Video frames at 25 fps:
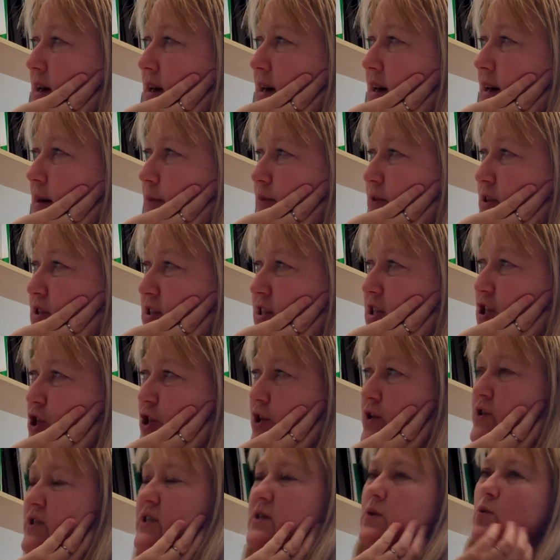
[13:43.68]
the teacher
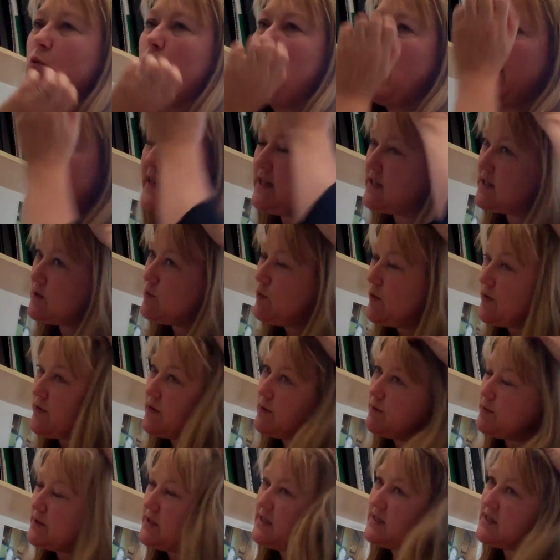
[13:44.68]
goes in and weights what
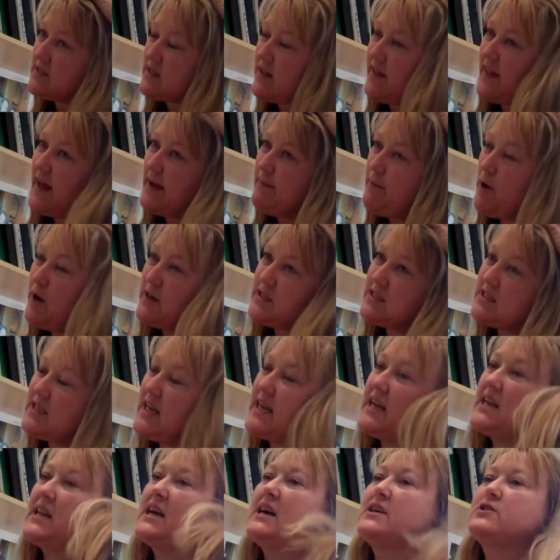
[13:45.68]
so they might
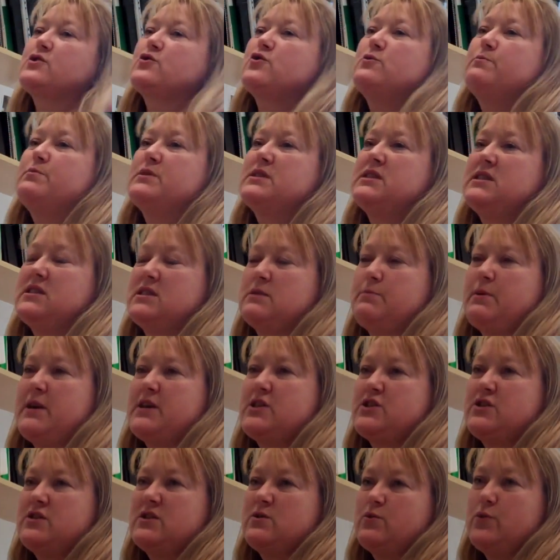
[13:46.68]
say classroom
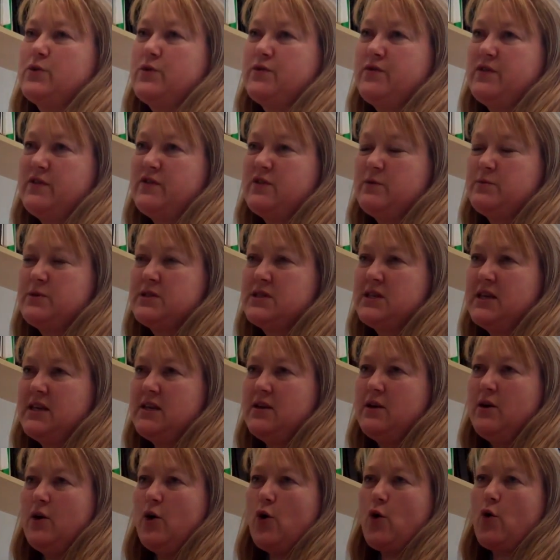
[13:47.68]
participation is worth 50%,
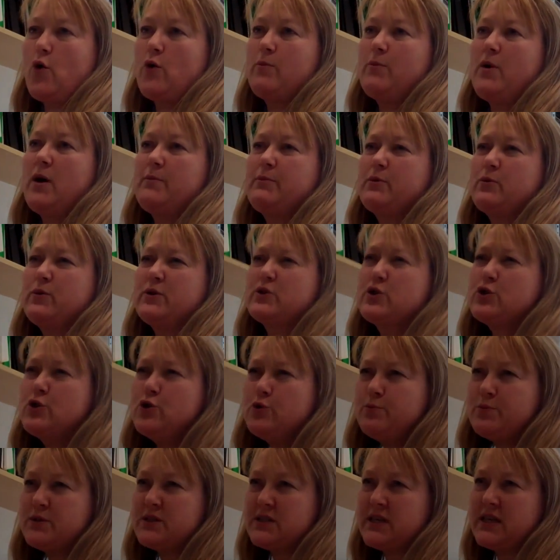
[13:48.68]
or it might be worth
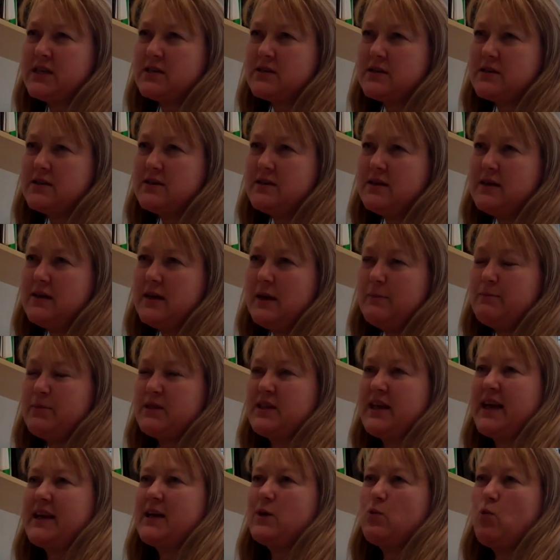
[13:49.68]
2%.
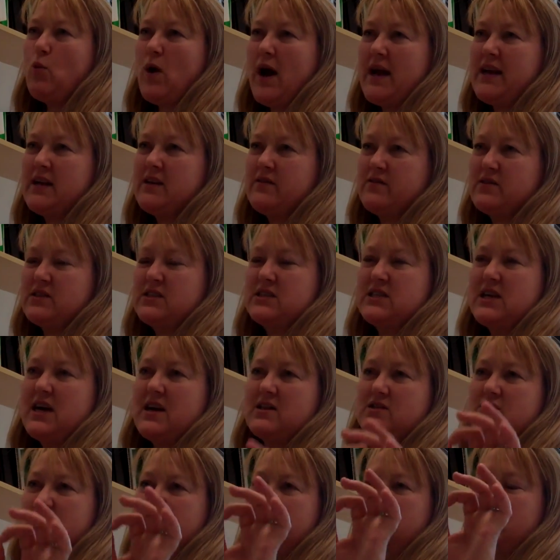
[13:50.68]
But they can weight it at the
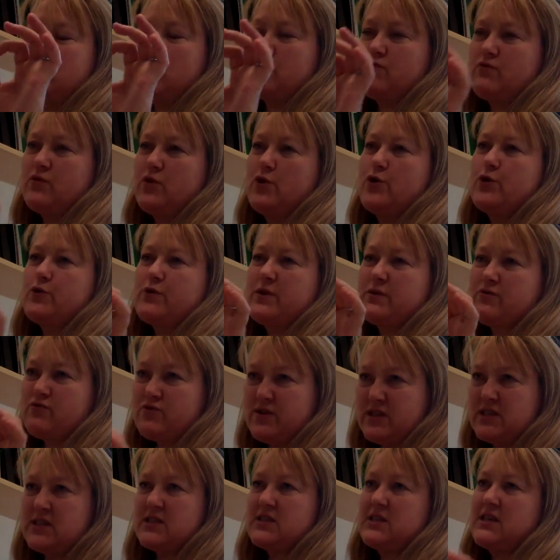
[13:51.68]
start, so then your learner at
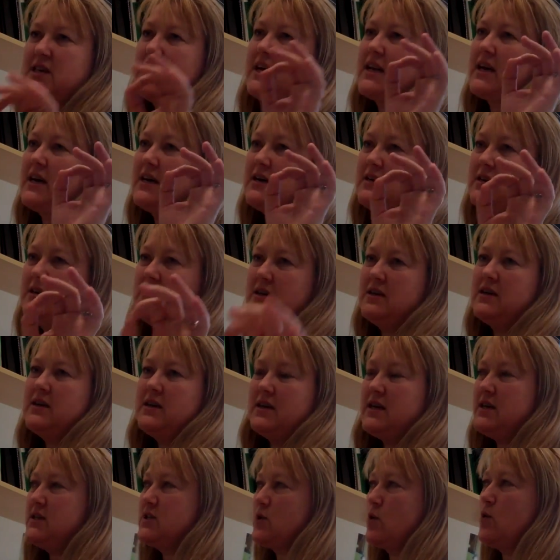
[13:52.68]
risk data
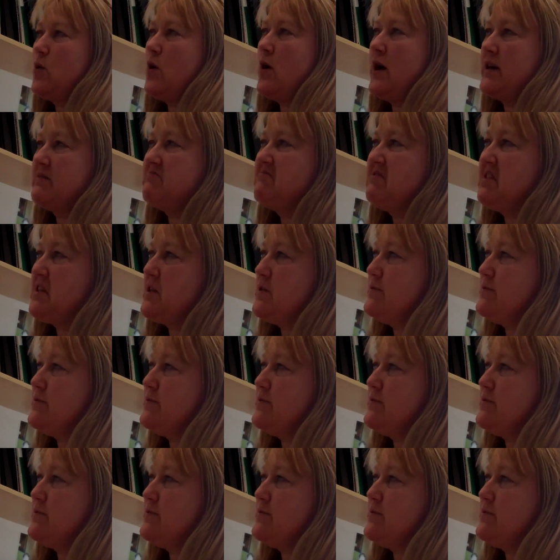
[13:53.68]
is quite,